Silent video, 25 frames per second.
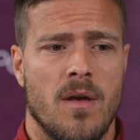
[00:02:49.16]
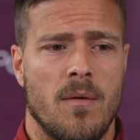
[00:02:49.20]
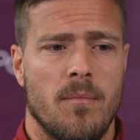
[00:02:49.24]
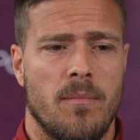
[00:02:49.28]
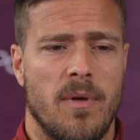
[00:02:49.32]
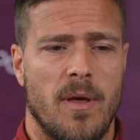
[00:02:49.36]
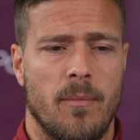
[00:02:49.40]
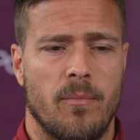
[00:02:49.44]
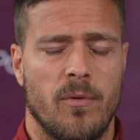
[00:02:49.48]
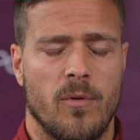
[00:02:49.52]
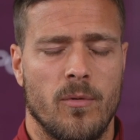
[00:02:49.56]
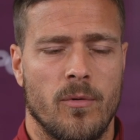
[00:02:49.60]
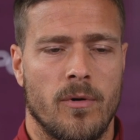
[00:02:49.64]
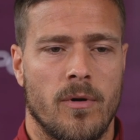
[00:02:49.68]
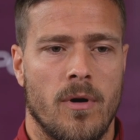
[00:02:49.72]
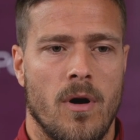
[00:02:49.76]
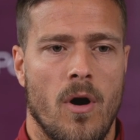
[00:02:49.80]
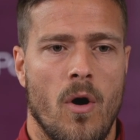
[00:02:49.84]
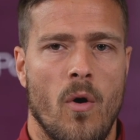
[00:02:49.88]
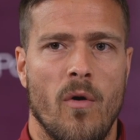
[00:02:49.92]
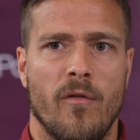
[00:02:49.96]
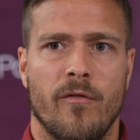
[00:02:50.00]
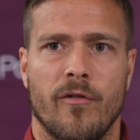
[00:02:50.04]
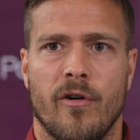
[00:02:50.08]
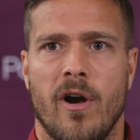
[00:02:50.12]
People were
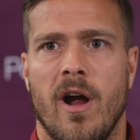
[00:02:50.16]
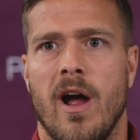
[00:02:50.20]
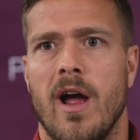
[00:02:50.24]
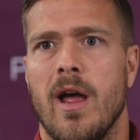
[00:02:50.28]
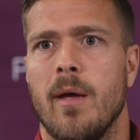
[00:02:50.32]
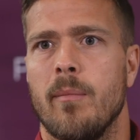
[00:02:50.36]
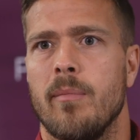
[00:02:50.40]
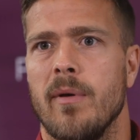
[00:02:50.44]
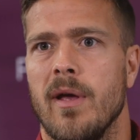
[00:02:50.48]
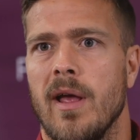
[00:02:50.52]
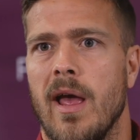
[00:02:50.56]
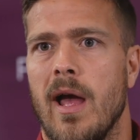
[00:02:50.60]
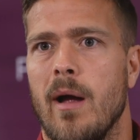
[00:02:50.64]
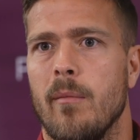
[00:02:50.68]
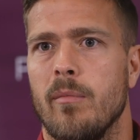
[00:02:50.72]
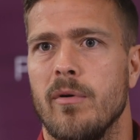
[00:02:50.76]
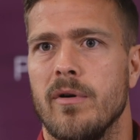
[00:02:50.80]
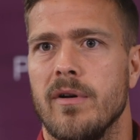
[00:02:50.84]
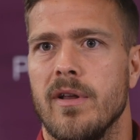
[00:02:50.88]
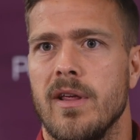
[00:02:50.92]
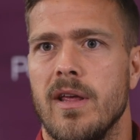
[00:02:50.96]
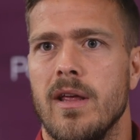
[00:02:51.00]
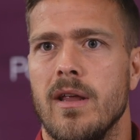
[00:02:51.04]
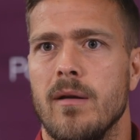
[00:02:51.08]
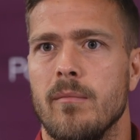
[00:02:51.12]
overhyping
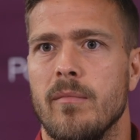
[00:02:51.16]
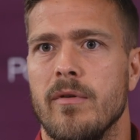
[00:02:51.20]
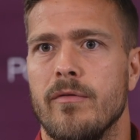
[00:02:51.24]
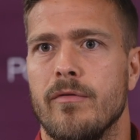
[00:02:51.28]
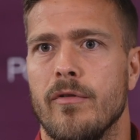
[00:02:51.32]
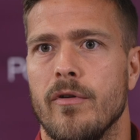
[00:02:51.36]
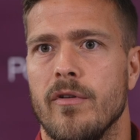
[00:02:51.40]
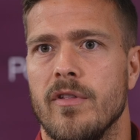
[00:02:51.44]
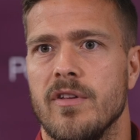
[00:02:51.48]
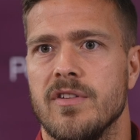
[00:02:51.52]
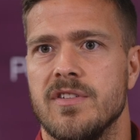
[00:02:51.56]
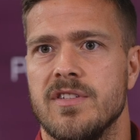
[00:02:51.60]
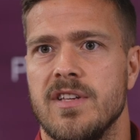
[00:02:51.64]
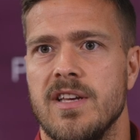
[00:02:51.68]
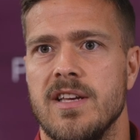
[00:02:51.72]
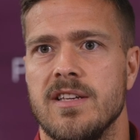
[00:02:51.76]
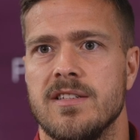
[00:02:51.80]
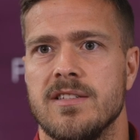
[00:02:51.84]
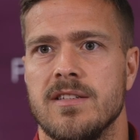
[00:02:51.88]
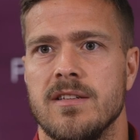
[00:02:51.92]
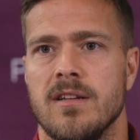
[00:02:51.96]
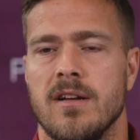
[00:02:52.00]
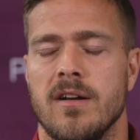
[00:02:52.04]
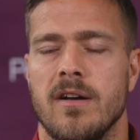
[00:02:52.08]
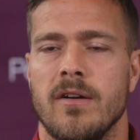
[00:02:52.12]
Aberdeen before the
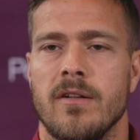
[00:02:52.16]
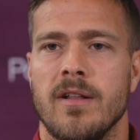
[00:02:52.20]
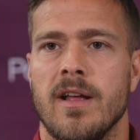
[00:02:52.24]
season,